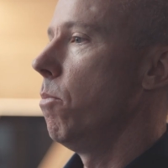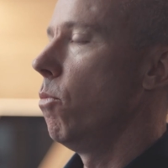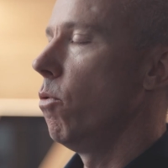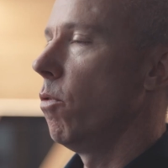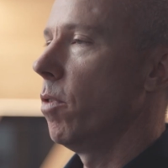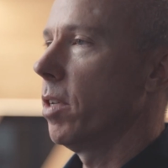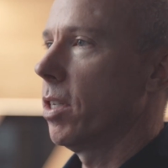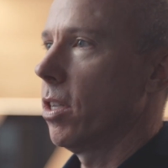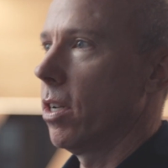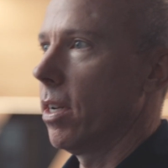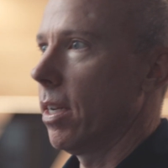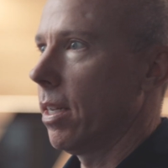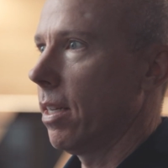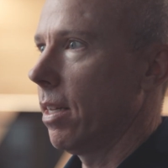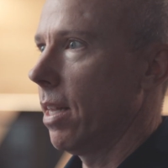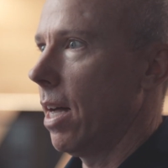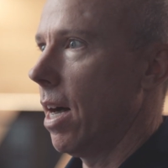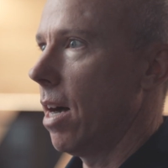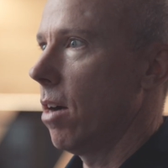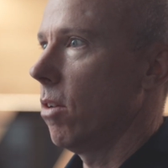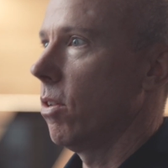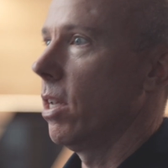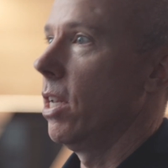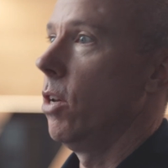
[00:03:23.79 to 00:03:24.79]
move it to the
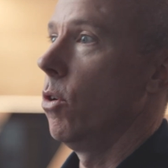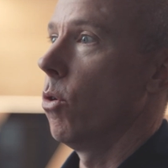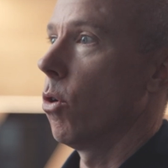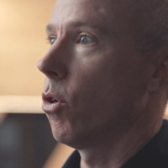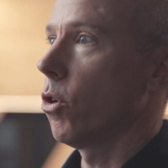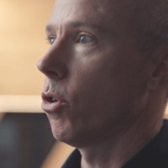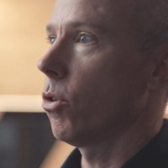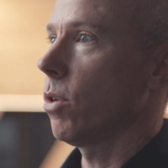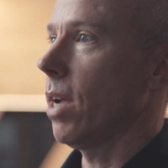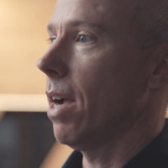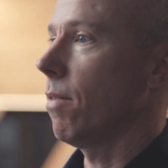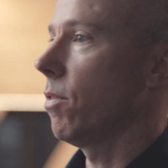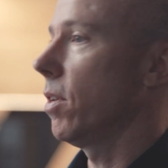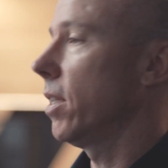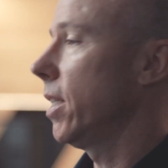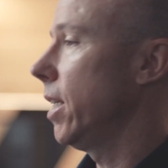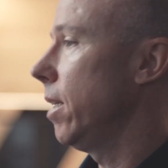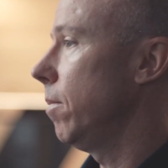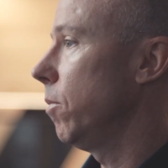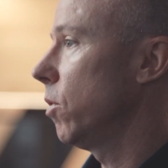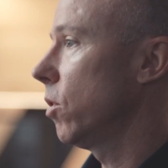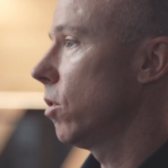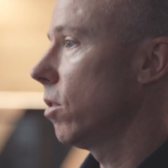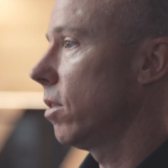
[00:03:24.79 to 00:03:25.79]
cloud in order to have the
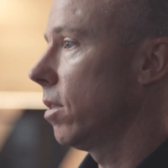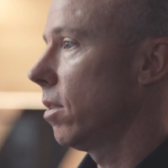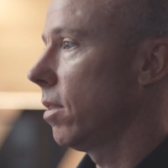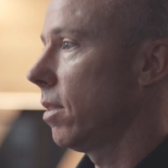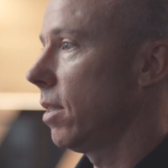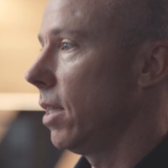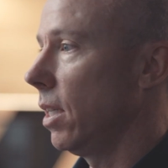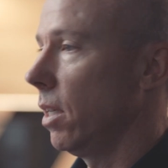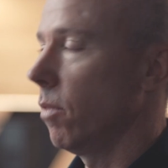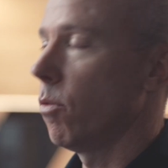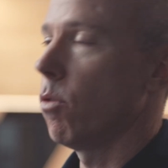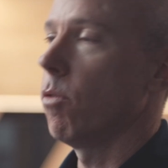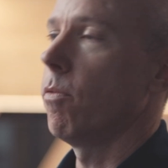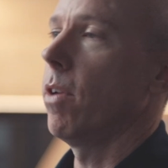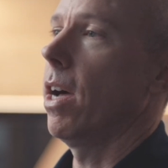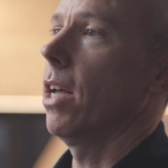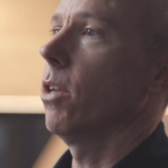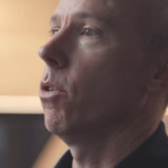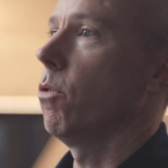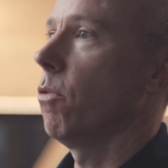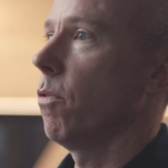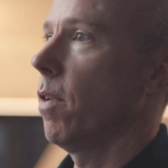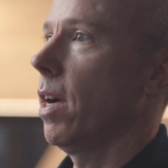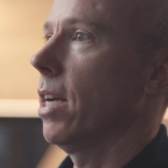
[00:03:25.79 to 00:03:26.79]
teams deliver
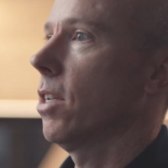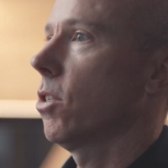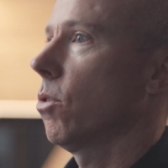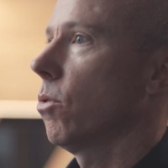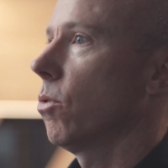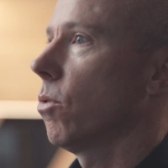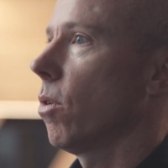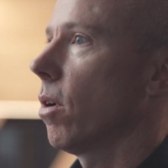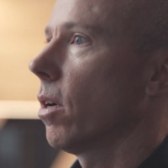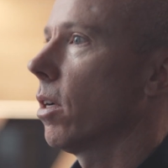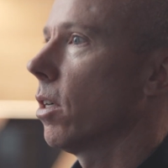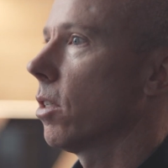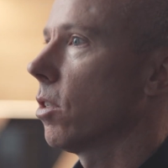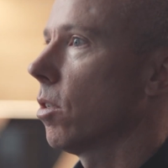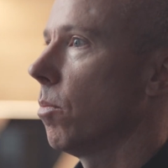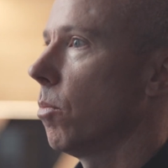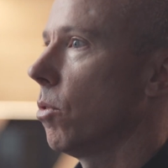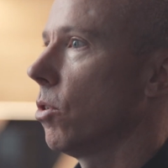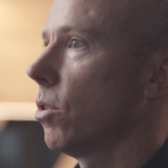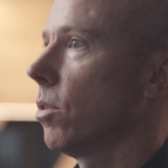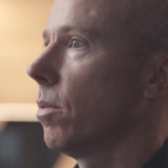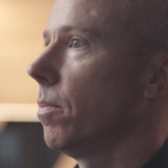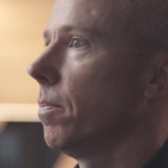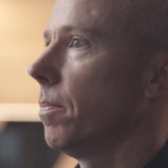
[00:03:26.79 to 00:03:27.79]
value faster to our
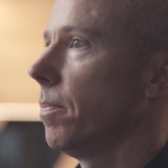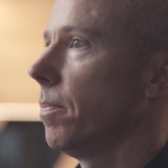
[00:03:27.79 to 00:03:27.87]
customers.